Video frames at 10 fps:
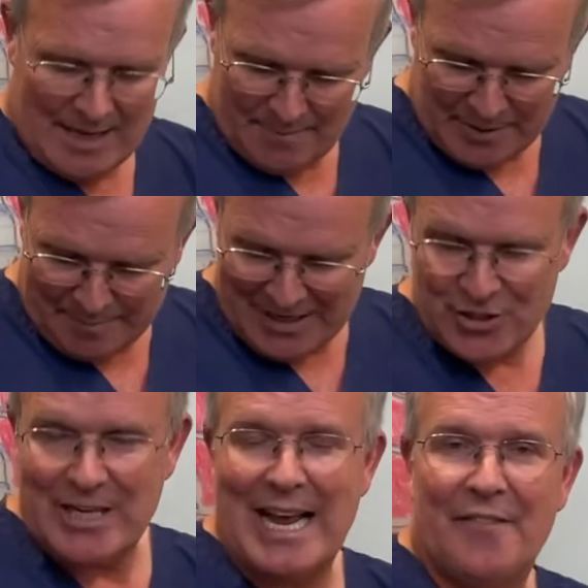But a
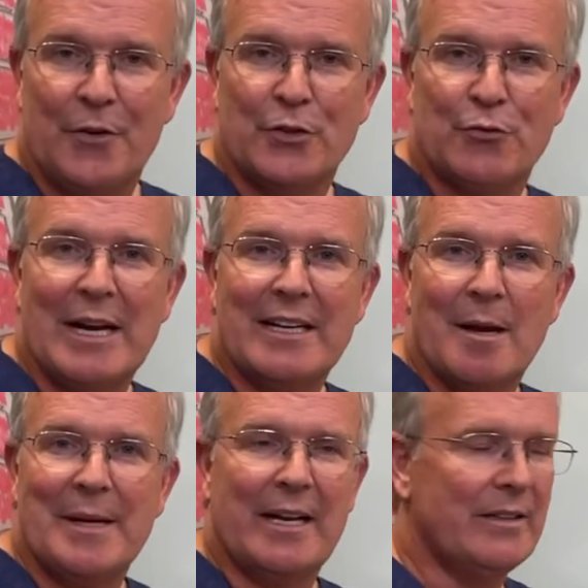patient had their drain
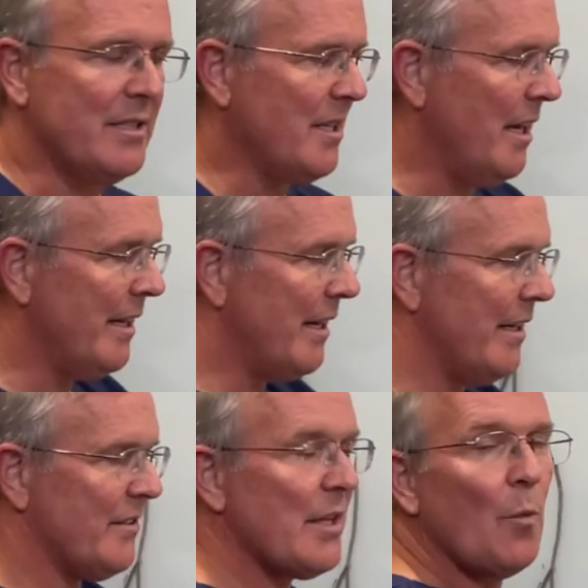coming out the side, and
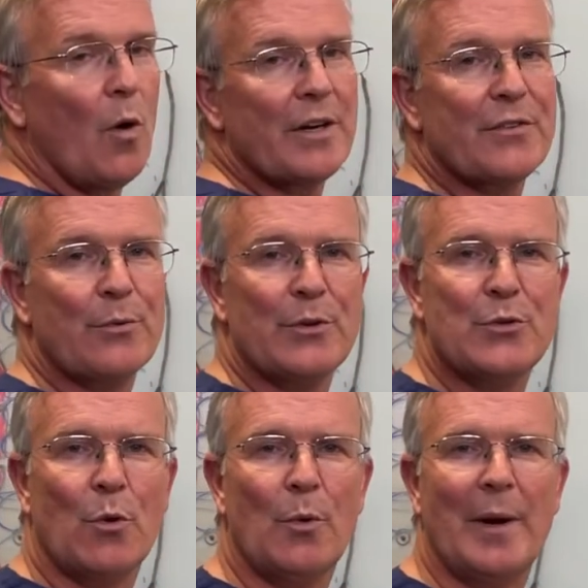as they walked through a
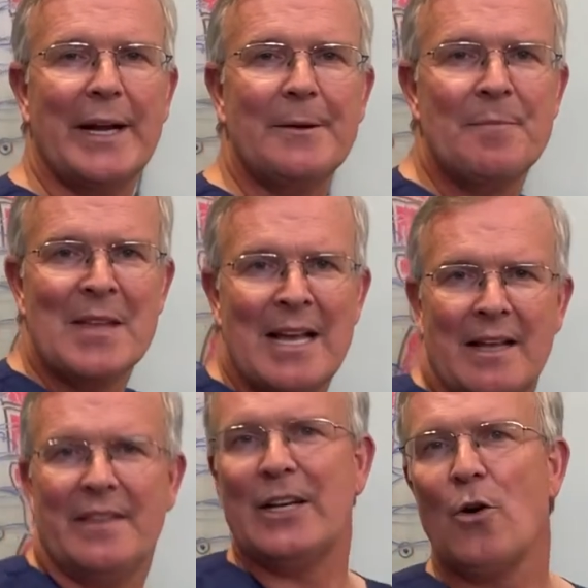doorway,
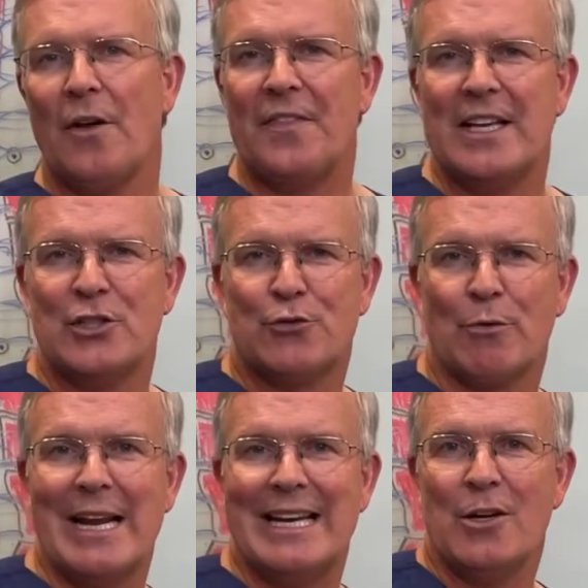they caught that
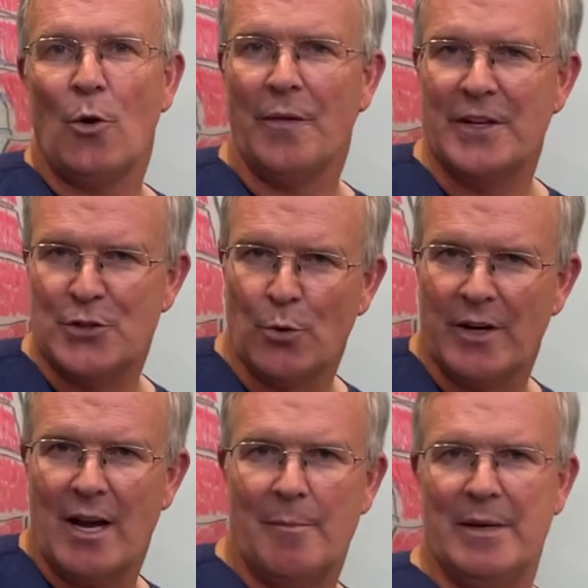drain on the
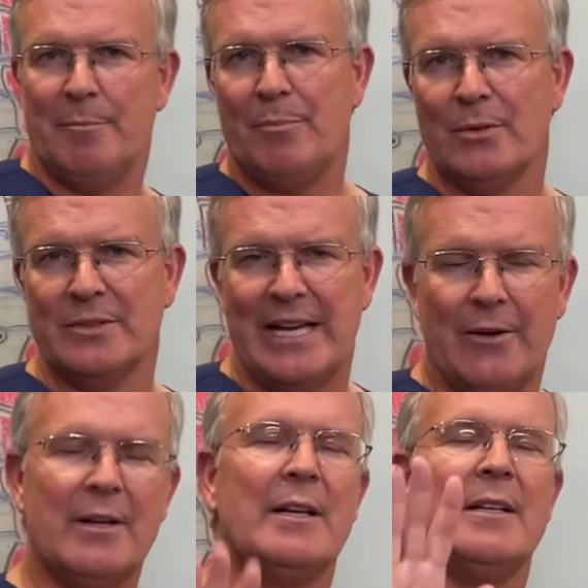doorknob and it pulled
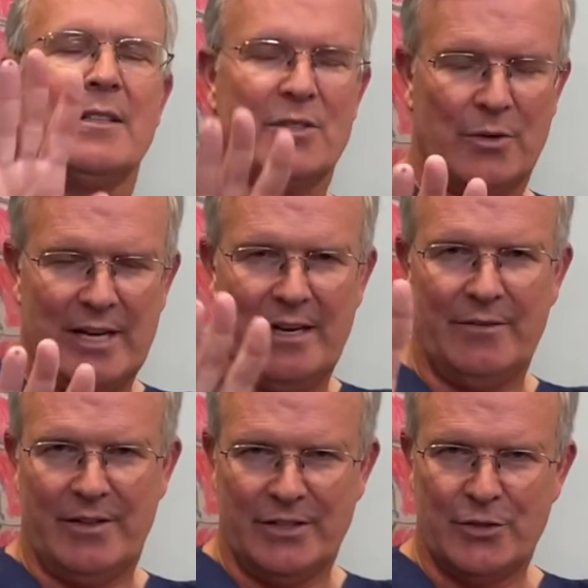out. It's okay,
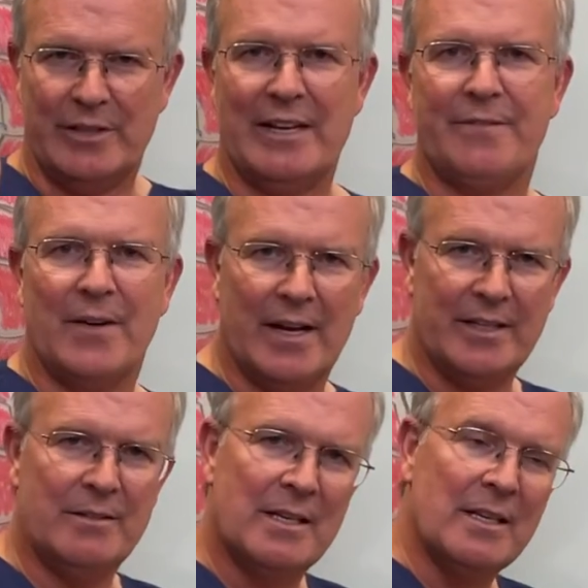everything turned out
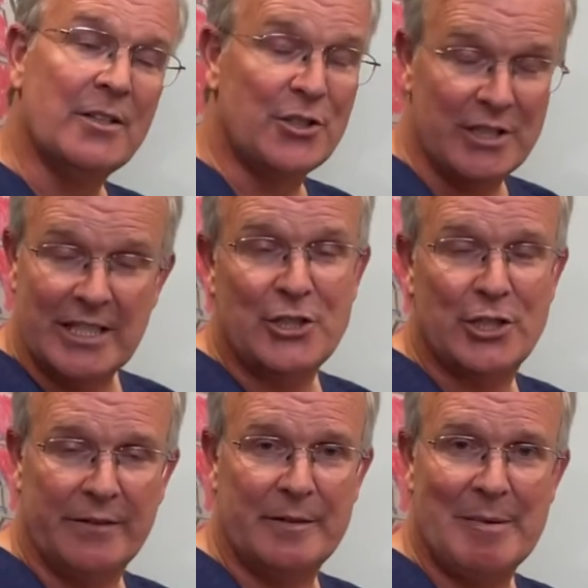fine. She did
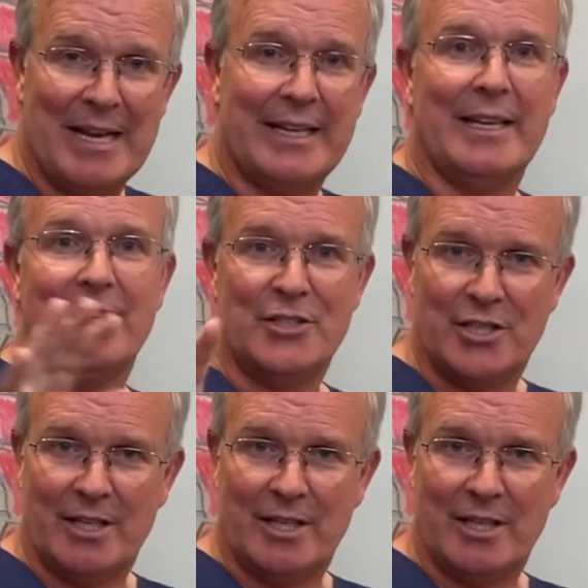shove it back in and she